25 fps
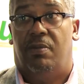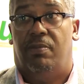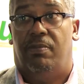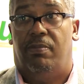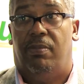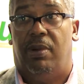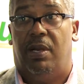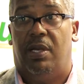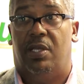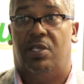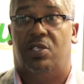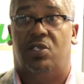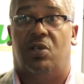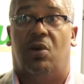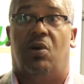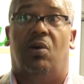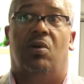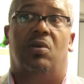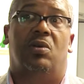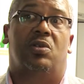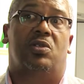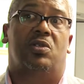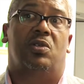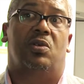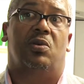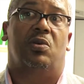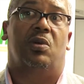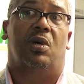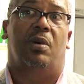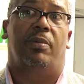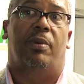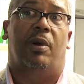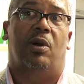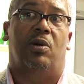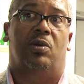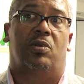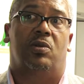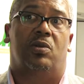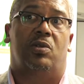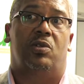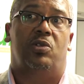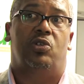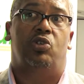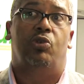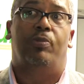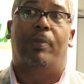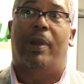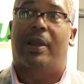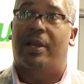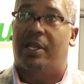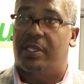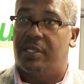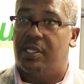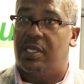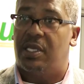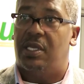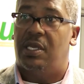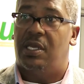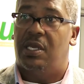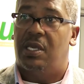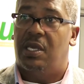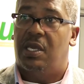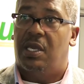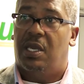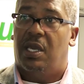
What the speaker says: but it's also about humanity